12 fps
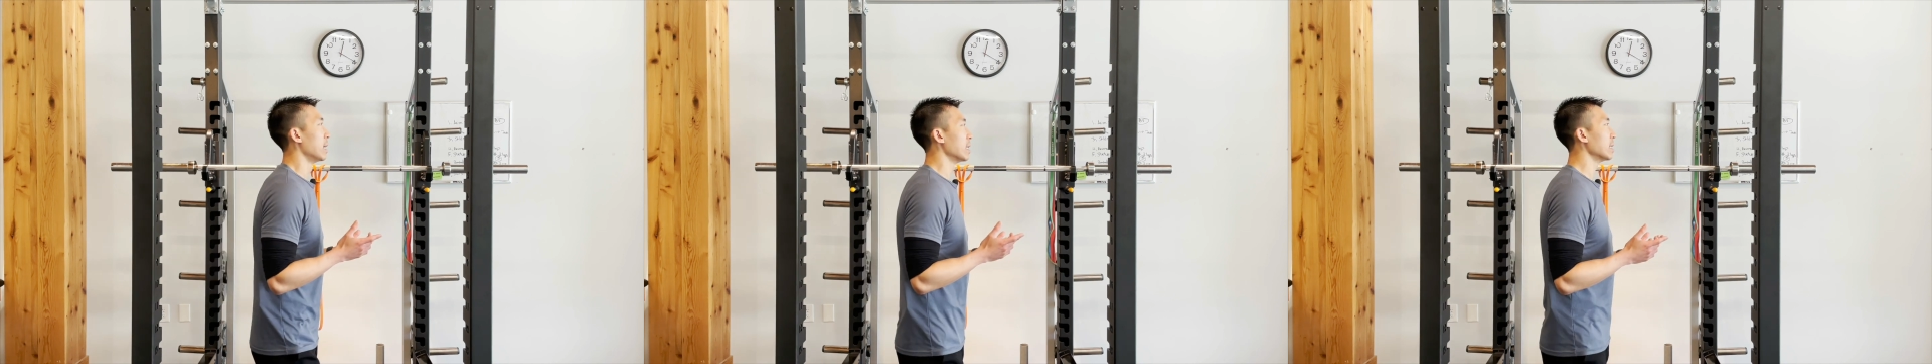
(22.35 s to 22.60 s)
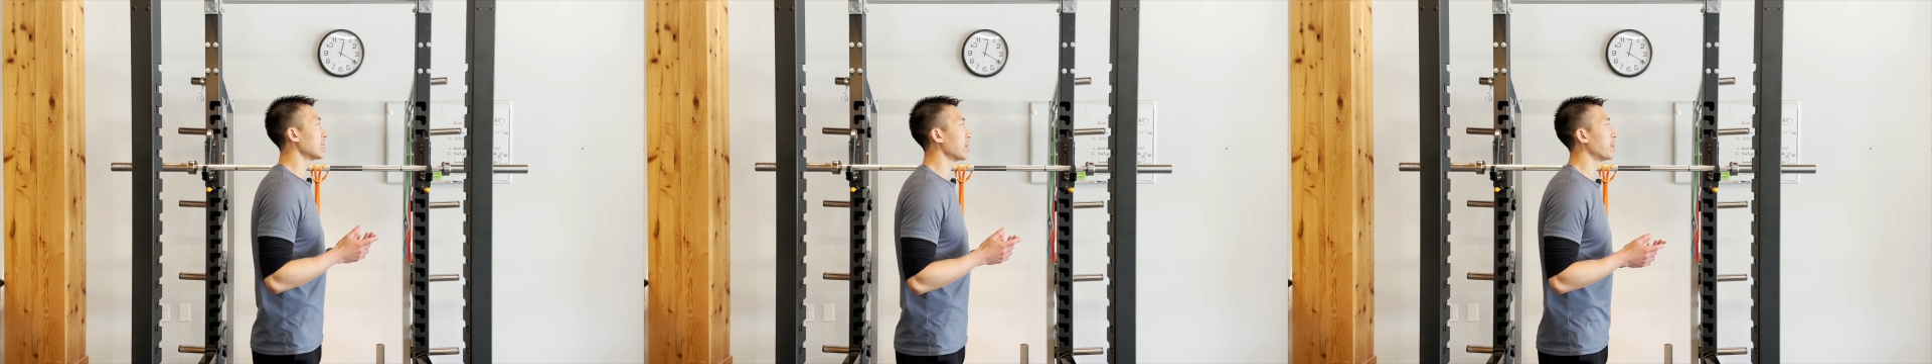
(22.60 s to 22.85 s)

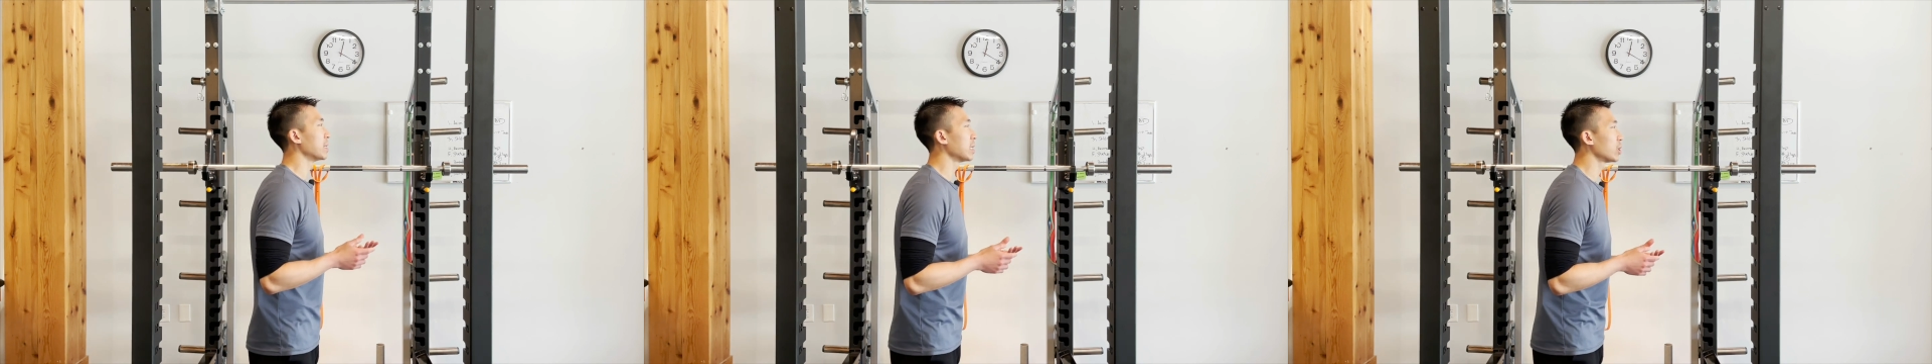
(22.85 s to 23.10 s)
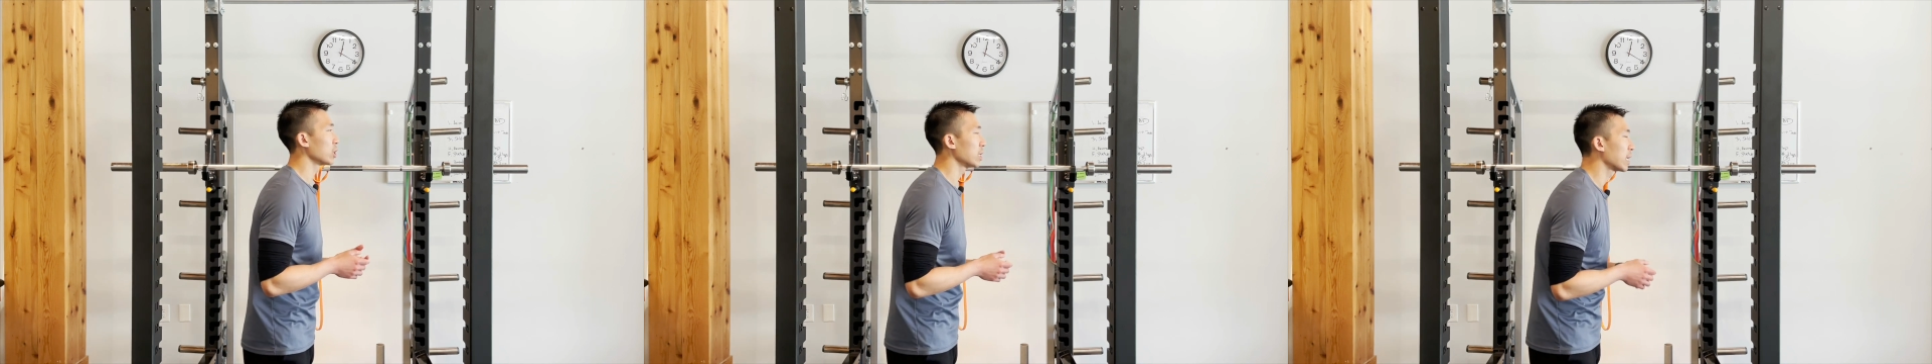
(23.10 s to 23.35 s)
this is the
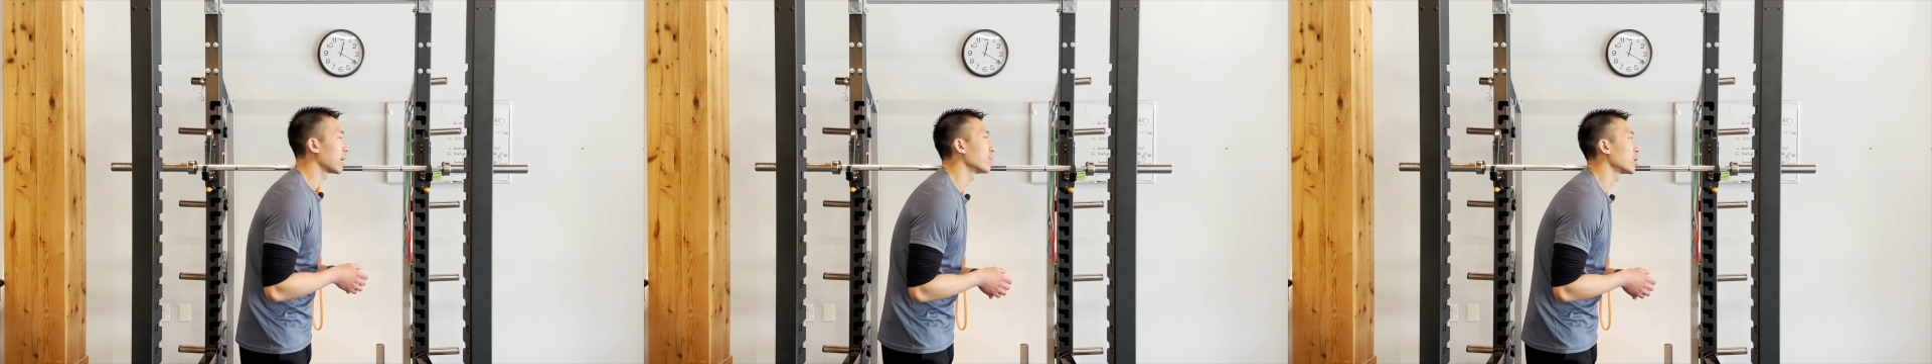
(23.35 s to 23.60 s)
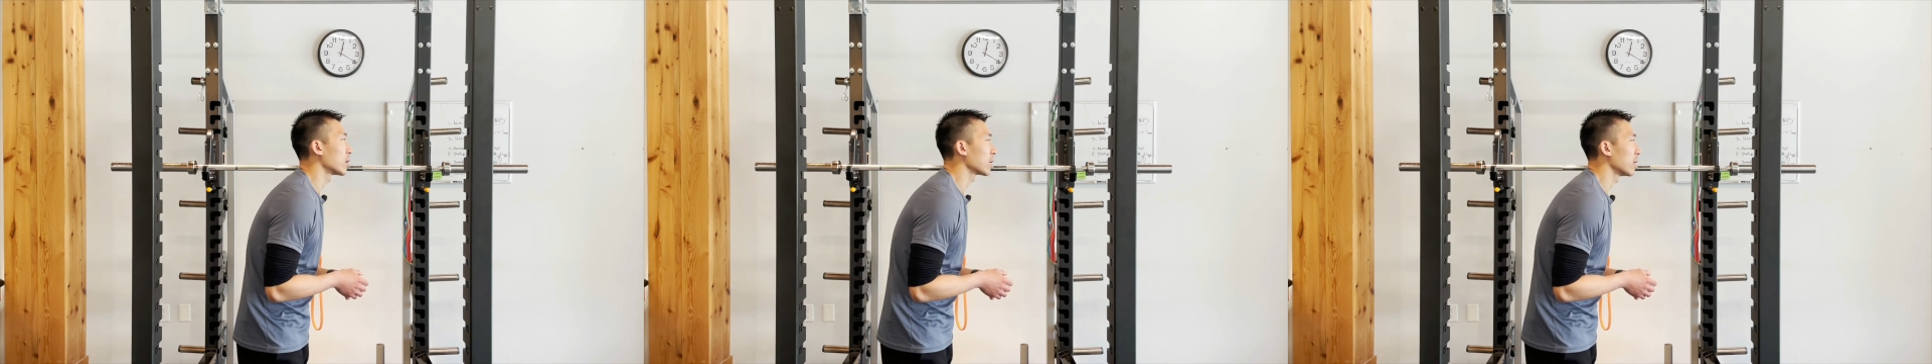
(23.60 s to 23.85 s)
position that I'm
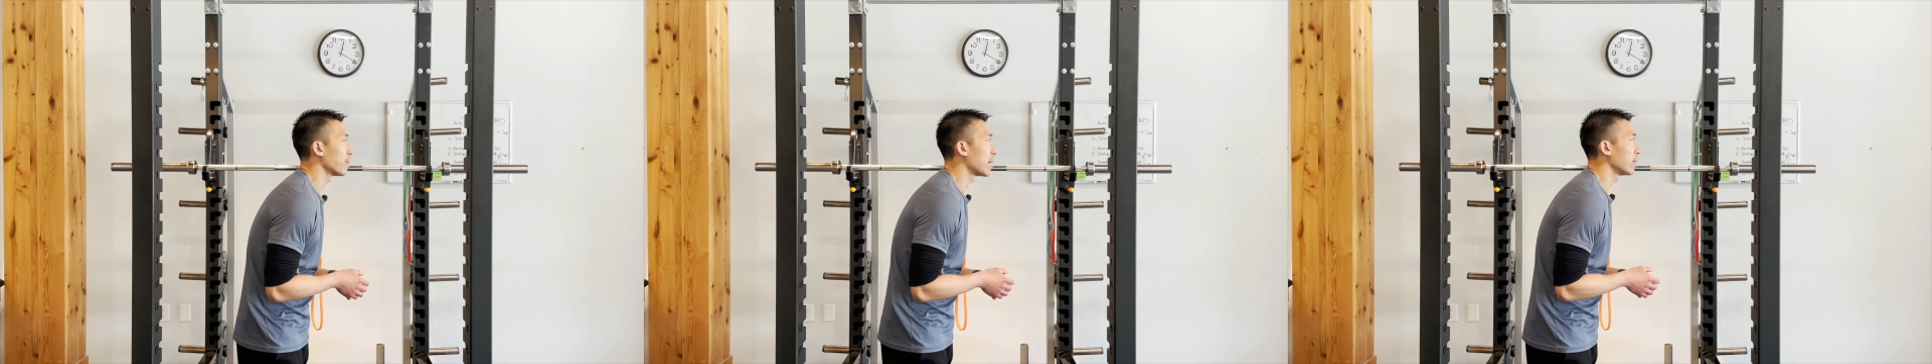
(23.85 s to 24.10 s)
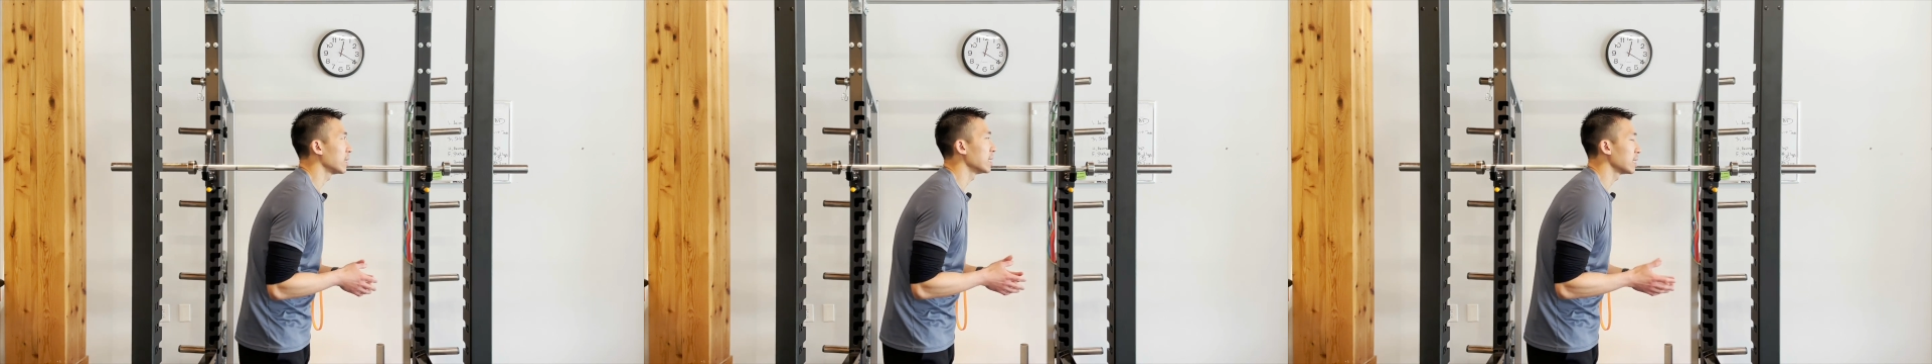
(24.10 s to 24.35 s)
talking
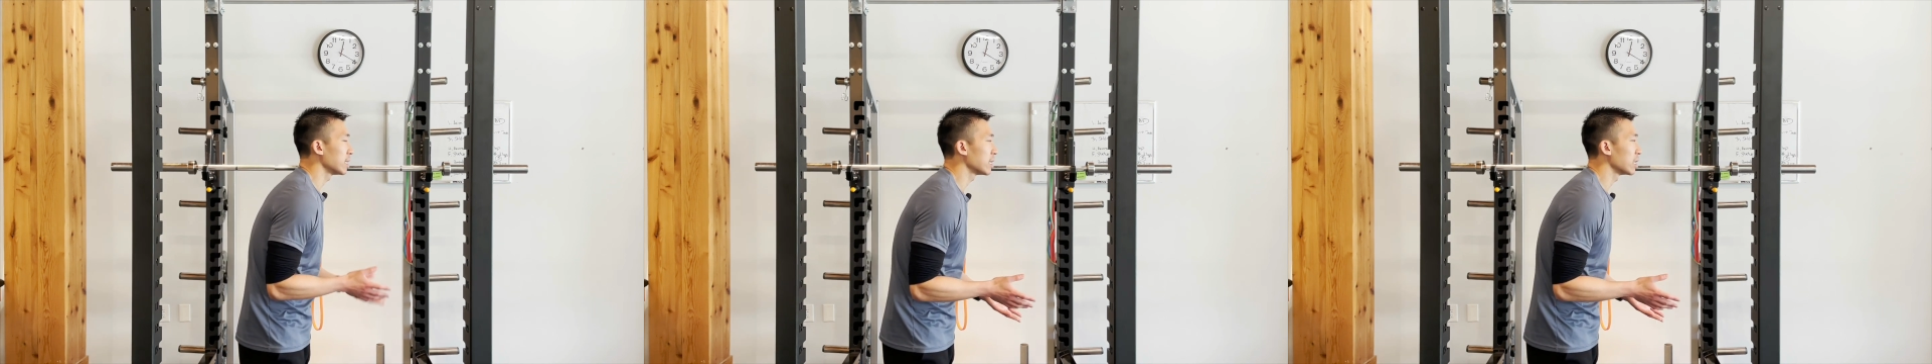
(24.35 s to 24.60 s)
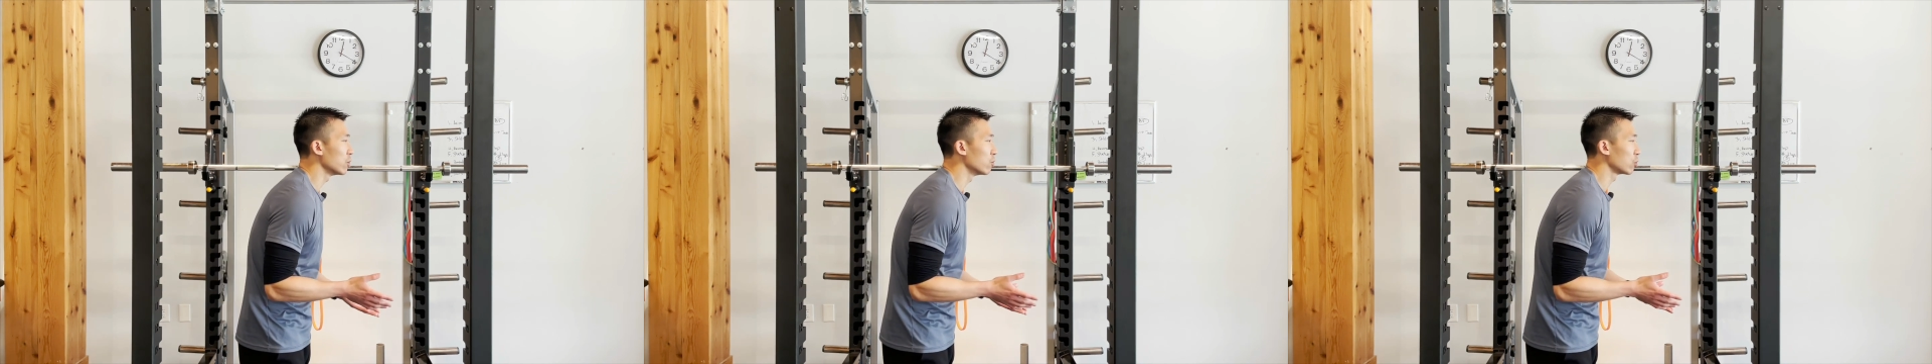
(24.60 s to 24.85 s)
about. This is
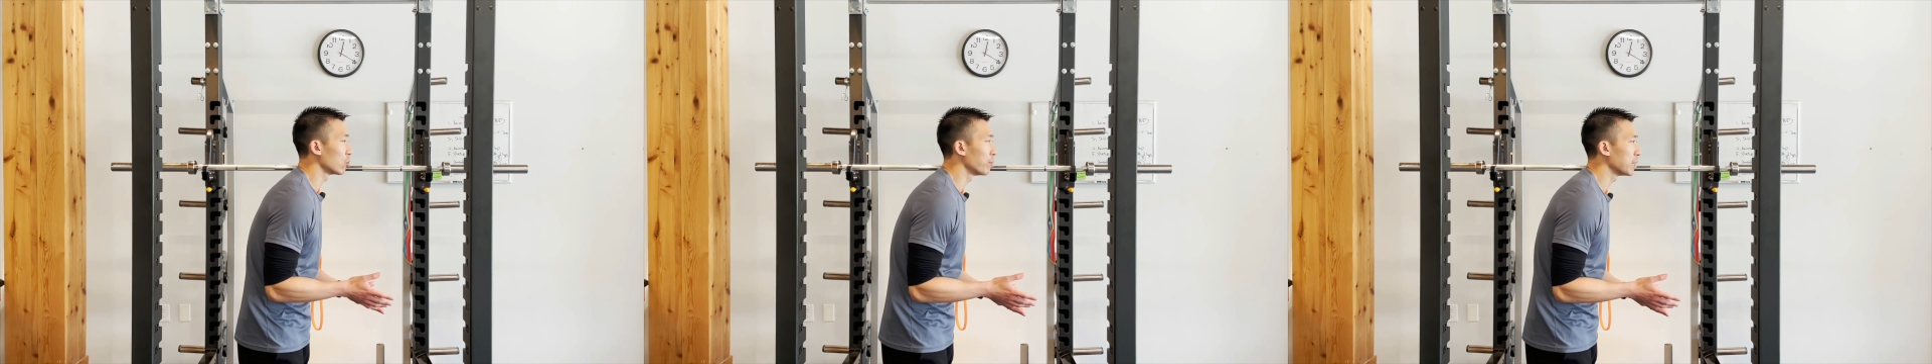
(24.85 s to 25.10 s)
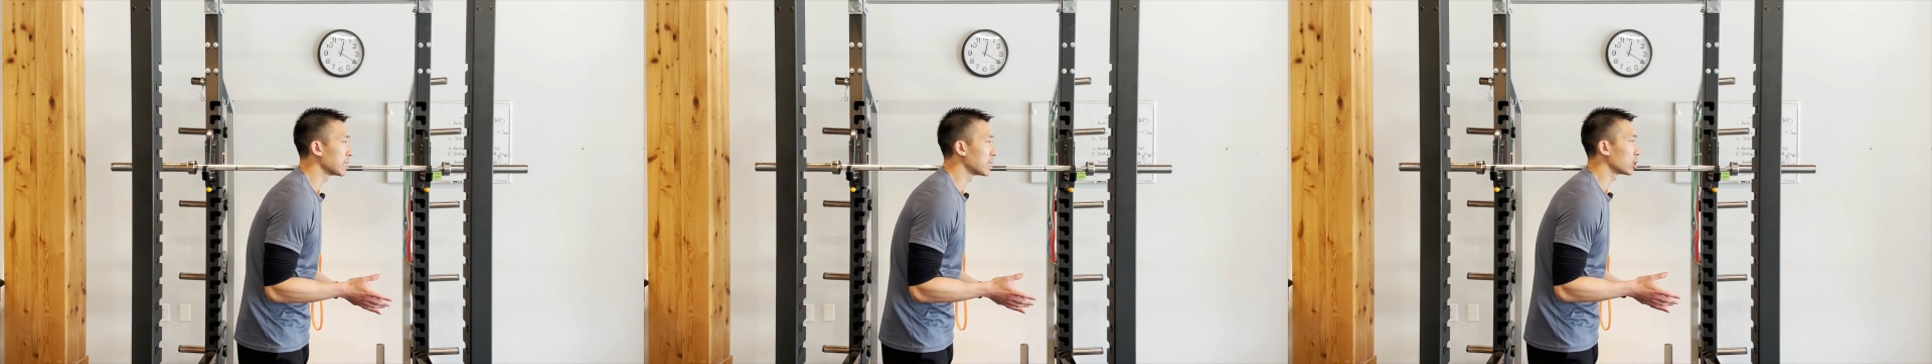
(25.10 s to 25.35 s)
the usual
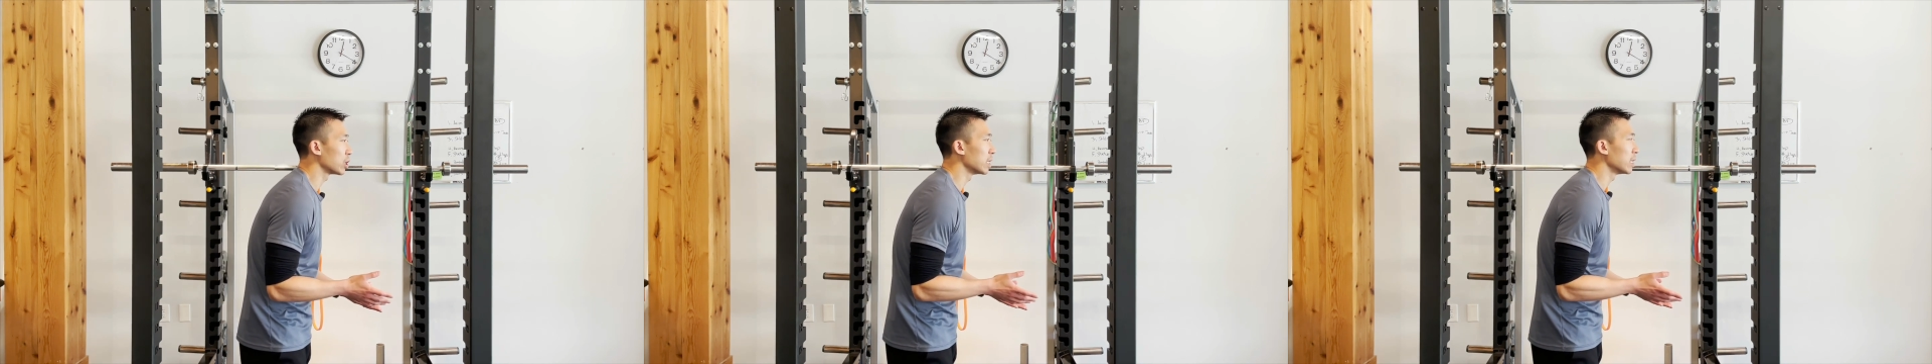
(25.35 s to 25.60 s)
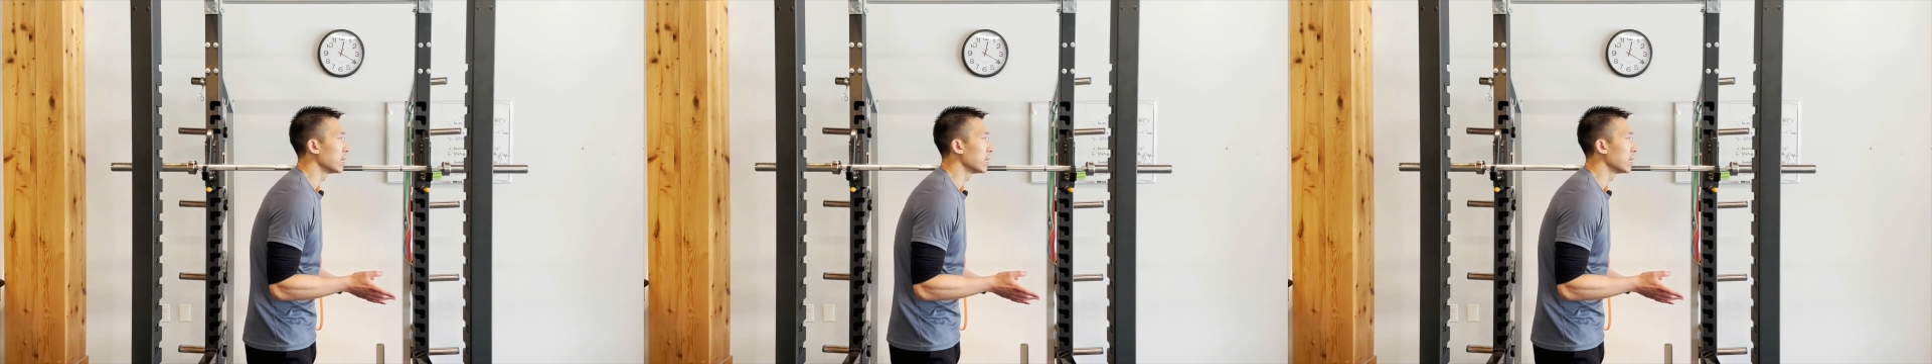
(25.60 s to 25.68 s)
position